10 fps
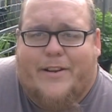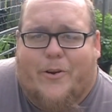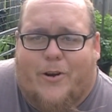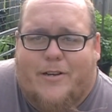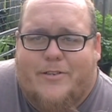a
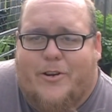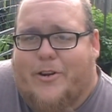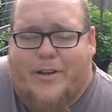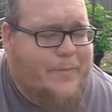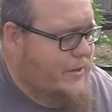garden, you're
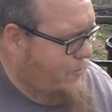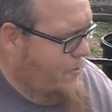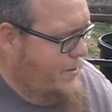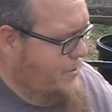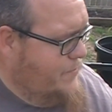going to be
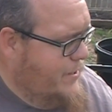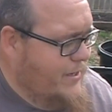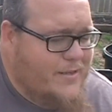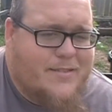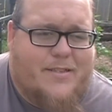growing new things.